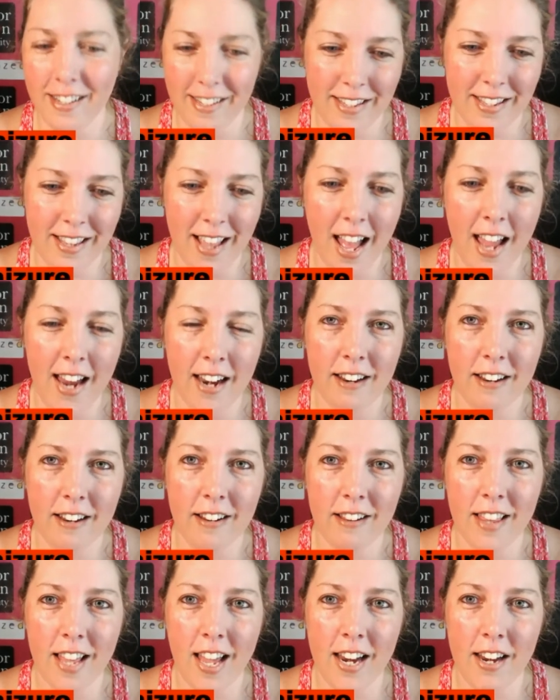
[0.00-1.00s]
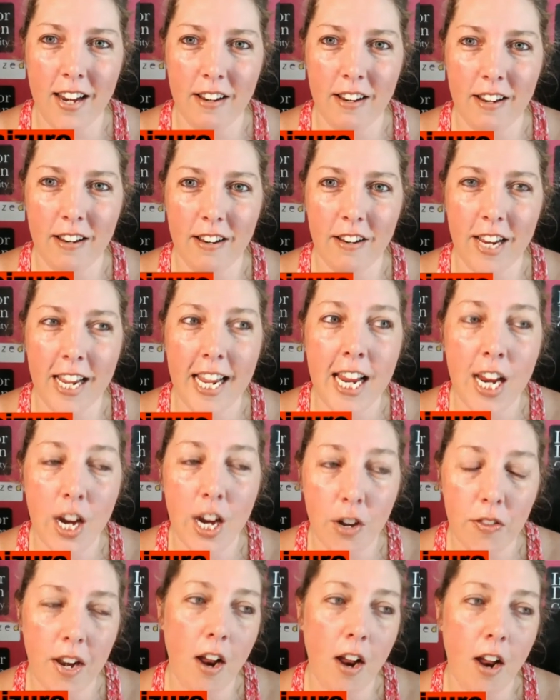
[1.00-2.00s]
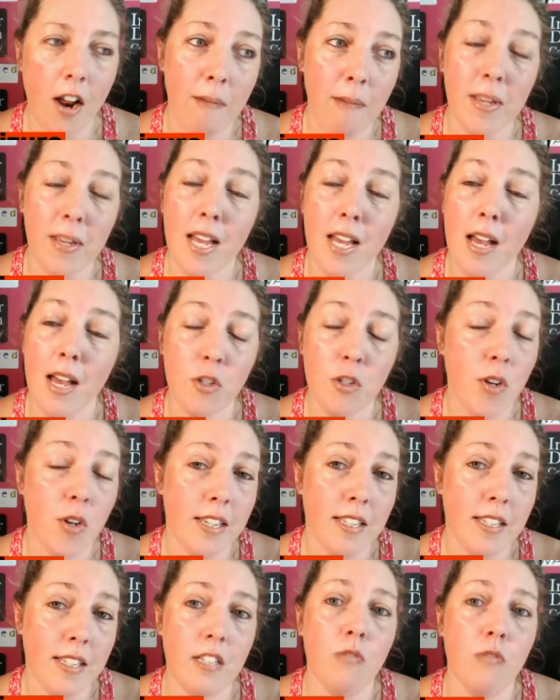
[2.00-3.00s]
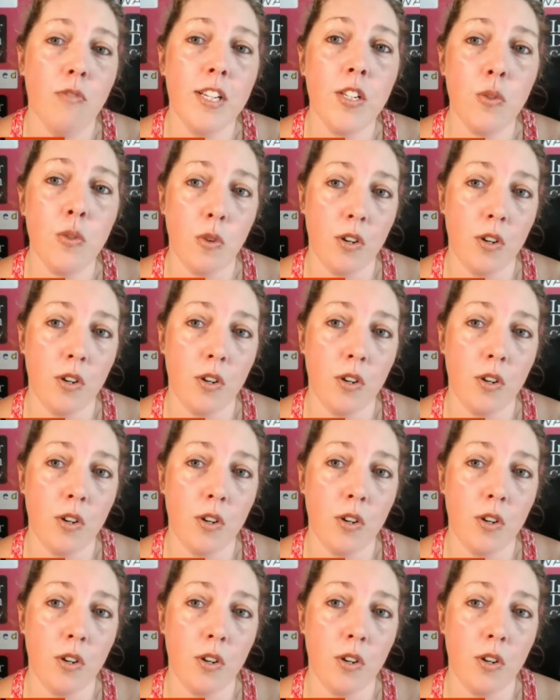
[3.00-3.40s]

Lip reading: that here that have become trusted resources.